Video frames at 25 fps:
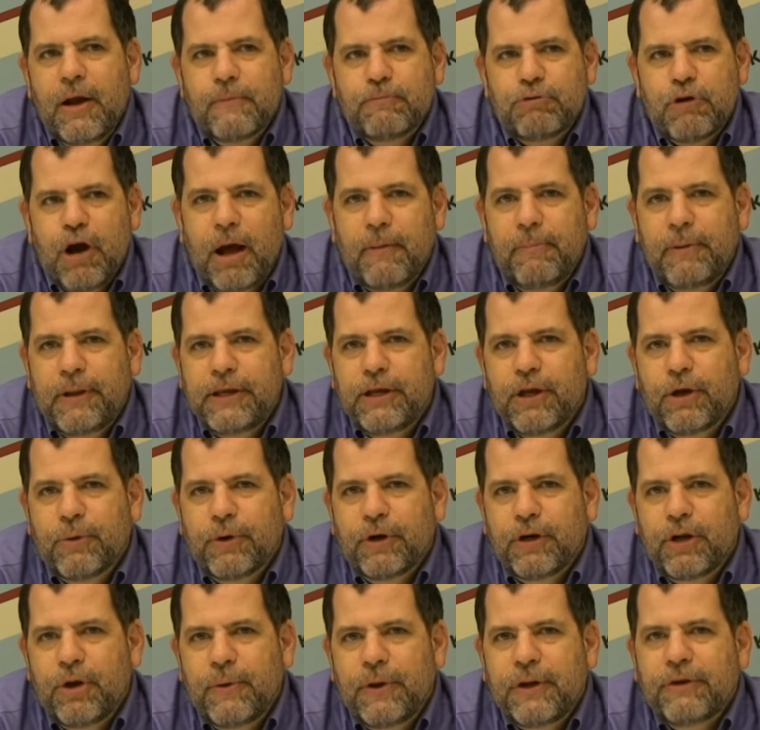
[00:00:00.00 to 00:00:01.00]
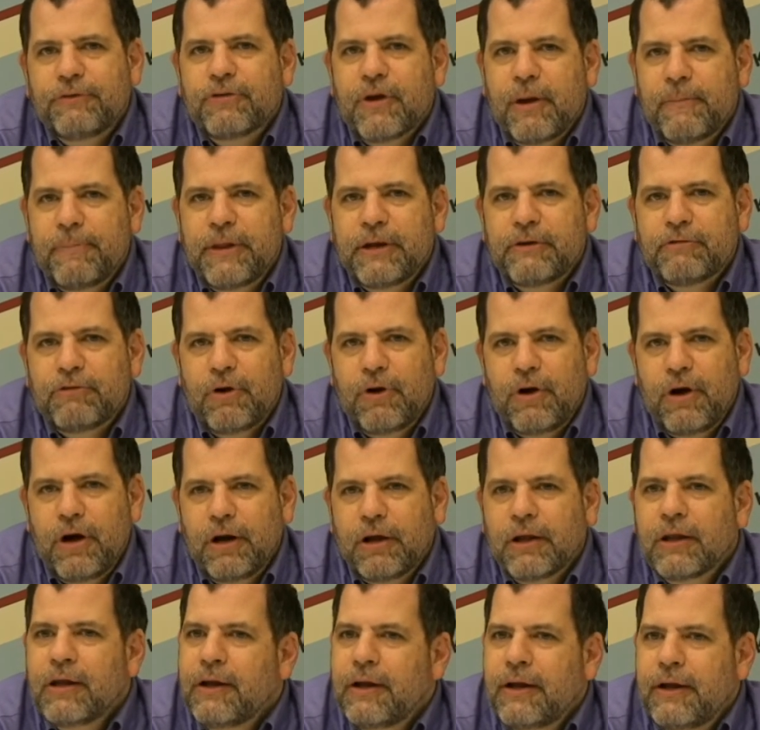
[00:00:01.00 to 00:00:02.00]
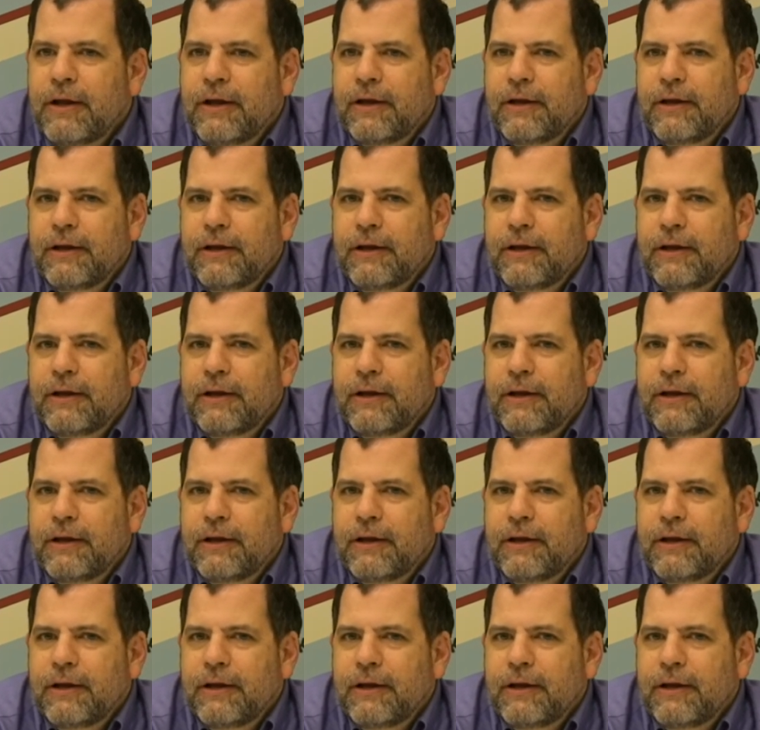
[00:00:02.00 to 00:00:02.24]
Probably you were doing something wrong.